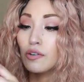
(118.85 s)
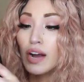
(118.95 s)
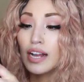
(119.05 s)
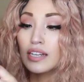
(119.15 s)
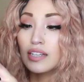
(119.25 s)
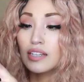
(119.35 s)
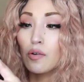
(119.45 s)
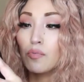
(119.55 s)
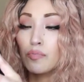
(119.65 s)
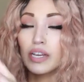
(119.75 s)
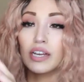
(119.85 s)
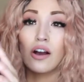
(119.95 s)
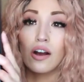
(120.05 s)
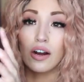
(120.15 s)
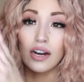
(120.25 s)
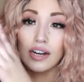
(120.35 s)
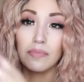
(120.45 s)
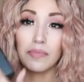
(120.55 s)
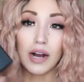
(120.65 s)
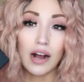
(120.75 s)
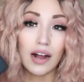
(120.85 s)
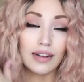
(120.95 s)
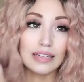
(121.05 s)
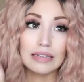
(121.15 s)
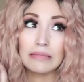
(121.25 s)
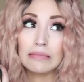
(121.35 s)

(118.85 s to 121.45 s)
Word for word: know why because it's a big hard box.